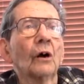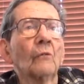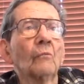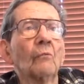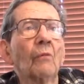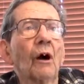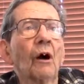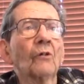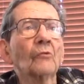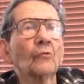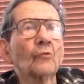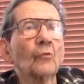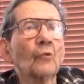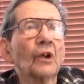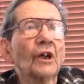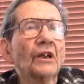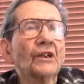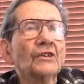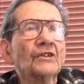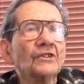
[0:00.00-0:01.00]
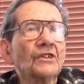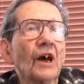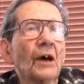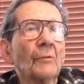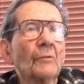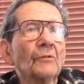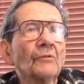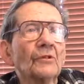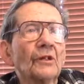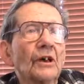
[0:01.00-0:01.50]
mountain range
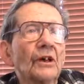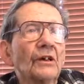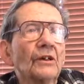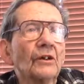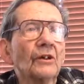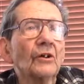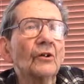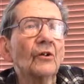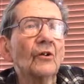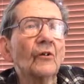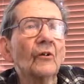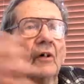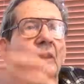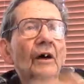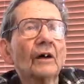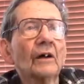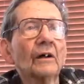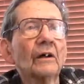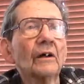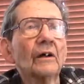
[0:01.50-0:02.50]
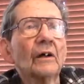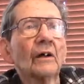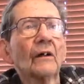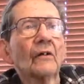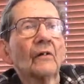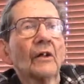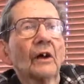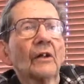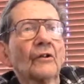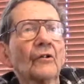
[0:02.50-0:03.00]
type of thing,
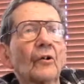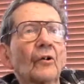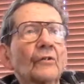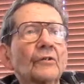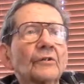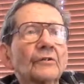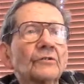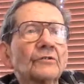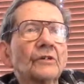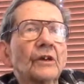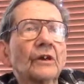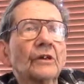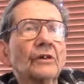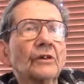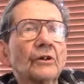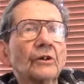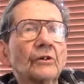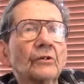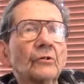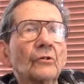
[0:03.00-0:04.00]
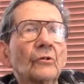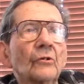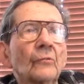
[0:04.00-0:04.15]
that north of San Diego.